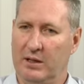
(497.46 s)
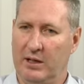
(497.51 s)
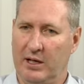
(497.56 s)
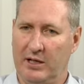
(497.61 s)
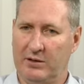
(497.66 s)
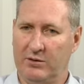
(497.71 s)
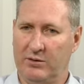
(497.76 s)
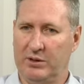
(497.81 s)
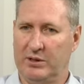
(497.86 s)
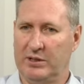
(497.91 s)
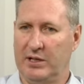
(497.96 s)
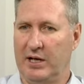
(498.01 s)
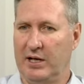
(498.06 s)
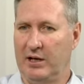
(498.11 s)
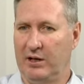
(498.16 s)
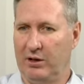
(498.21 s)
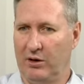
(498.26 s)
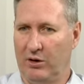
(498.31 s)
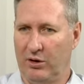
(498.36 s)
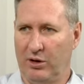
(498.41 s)
as we
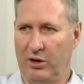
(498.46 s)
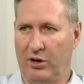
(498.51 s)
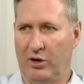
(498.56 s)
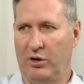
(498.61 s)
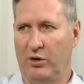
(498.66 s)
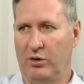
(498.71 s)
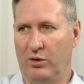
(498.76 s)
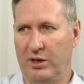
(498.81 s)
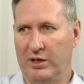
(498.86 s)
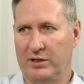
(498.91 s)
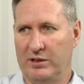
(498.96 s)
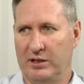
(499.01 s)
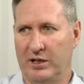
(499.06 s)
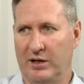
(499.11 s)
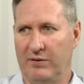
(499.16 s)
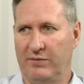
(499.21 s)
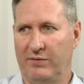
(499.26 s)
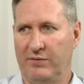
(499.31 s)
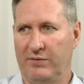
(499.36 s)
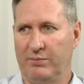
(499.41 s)
say, on the whole, there's
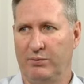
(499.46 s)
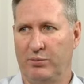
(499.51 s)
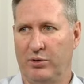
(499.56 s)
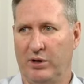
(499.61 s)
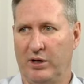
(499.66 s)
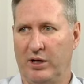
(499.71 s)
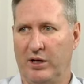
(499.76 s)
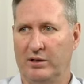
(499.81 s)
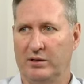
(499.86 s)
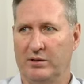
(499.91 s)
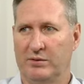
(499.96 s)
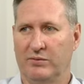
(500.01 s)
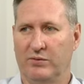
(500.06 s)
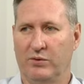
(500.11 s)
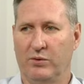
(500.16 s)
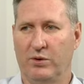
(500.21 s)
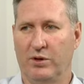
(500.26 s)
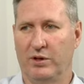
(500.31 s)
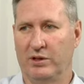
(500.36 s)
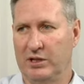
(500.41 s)
enough product
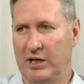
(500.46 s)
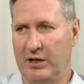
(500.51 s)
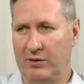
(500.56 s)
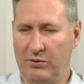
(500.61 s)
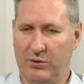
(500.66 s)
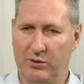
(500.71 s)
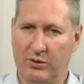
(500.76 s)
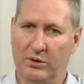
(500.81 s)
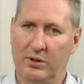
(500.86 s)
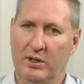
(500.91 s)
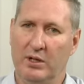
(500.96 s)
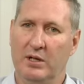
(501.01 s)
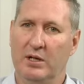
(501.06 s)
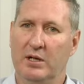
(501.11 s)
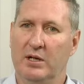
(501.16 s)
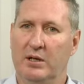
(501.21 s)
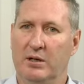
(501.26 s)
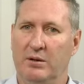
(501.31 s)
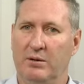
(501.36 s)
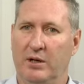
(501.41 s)
for the general
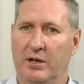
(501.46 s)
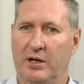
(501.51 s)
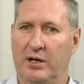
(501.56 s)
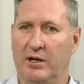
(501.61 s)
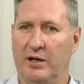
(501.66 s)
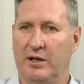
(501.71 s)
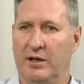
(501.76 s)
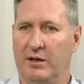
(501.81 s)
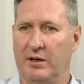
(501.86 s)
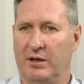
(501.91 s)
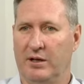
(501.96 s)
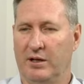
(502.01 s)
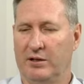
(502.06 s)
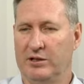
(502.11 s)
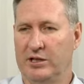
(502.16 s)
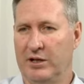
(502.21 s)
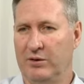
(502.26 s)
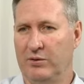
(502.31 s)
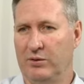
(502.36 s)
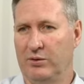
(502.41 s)

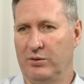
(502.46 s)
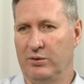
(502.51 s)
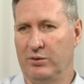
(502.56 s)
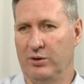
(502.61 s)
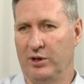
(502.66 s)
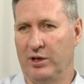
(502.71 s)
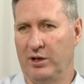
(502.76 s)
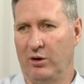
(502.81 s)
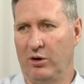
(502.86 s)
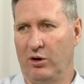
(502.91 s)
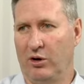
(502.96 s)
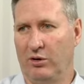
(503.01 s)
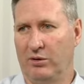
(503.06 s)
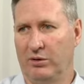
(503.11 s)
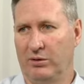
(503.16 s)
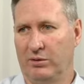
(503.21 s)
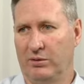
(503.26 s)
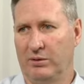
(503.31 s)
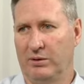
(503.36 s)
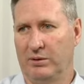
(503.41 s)

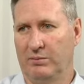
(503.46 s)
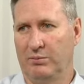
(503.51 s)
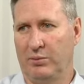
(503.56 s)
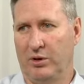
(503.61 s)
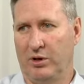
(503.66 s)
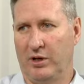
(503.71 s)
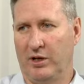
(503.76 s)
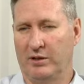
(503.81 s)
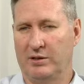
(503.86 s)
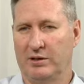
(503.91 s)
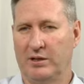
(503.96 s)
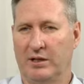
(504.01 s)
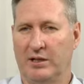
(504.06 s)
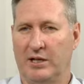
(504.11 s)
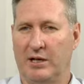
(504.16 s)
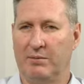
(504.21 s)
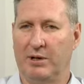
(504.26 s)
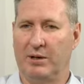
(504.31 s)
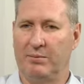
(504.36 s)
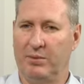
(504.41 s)
long products that
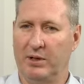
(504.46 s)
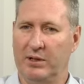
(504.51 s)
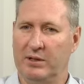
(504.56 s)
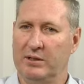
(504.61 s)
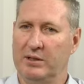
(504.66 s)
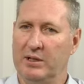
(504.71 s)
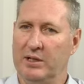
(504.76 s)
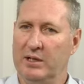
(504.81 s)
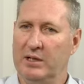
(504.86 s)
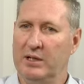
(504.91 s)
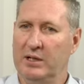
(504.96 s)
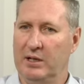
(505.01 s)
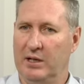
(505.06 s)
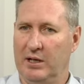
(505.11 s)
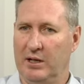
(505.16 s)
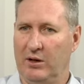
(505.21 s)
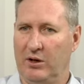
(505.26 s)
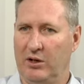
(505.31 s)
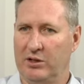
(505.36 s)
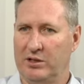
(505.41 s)
come out. But
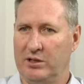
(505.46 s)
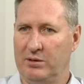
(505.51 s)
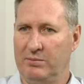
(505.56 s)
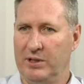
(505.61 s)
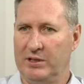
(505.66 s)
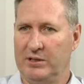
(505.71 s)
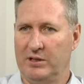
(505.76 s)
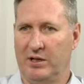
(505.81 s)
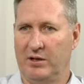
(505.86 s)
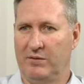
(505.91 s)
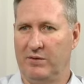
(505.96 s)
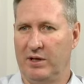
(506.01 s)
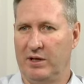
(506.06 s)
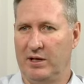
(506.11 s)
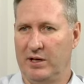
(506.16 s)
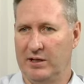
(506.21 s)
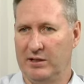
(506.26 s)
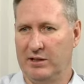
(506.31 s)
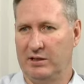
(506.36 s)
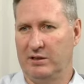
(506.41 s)
ArcelorMittal over the
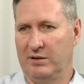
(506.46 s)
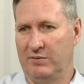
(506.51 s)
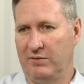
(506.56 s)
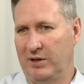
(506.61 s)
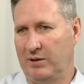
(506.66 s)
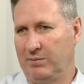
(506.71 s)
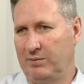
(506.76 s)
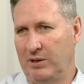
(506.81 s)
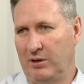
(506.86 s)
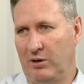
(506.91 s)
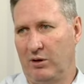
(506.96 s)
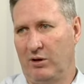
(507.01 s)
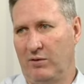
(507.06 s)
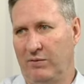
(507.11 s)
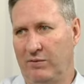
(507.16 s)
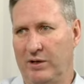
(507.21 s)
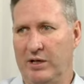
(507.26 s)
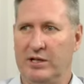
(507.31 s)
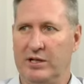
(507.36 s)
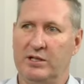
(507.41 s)
years has developed a lot
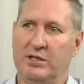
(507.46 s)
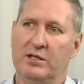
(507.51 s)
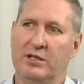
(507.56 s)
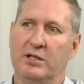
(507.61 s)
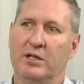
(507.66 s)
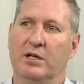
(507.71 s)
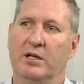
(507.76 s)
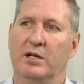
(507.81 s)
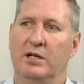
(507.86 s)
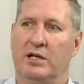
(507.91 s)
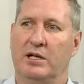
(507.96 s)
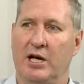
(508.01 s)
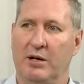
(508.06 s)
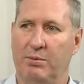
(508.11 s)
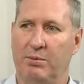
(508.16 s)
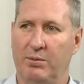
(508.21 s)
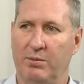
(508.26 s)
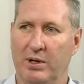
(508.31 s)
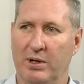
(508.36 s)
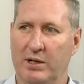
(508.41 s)
of niche
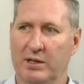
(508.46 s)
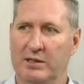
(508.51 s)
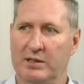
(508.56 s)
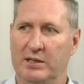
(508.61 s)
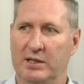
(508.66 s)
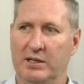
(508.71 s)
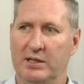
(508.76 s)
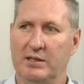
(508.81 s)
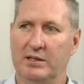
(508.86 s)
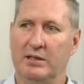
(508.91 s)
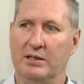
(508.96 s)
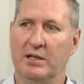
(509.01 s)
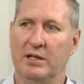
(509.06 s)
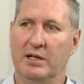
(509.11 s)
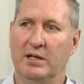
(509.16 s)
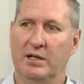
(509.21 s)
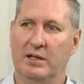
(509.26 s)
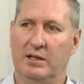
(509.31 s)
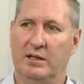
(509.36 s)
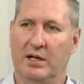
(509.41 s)
capabilities
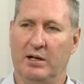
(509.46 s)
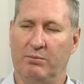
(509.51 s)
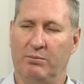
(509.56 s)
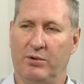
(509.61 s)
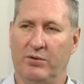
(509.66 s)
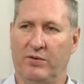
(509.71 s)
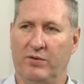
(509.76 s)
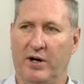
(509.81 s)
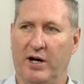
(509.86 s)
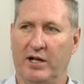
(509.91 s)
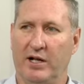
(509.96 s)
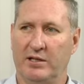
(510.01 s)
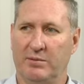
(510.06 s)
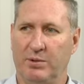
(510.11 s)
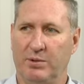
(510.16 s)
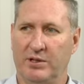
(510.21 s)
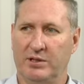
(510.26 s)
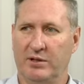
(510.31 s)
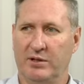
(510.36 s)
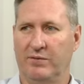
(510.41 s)
that provide
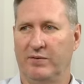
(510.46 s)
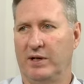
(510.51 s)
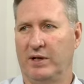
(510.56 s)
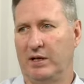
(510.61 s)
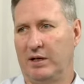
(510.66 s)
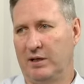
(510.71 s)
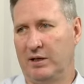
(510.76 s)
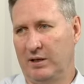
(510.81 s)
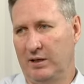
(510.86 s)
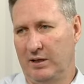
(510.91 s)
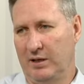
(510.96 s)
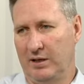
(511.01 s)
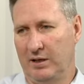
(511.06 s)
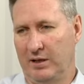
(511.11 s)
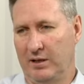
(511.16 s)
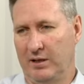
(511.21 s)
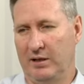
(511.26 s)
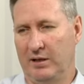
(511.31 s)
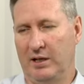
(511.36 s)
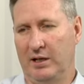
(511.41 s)
specific
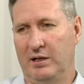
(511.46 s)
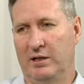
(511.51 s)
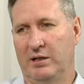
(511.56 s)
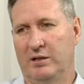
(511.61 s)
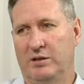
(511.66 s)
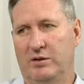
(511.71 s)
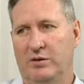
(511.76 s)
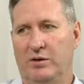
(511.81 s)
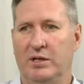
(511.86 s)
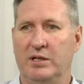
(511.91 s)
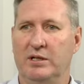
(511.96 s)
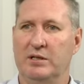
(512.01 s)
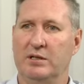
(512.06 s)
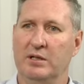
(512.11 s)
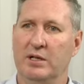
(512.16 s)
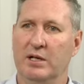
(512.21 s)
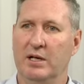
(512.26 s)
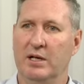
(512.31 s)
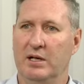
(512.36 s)
industries,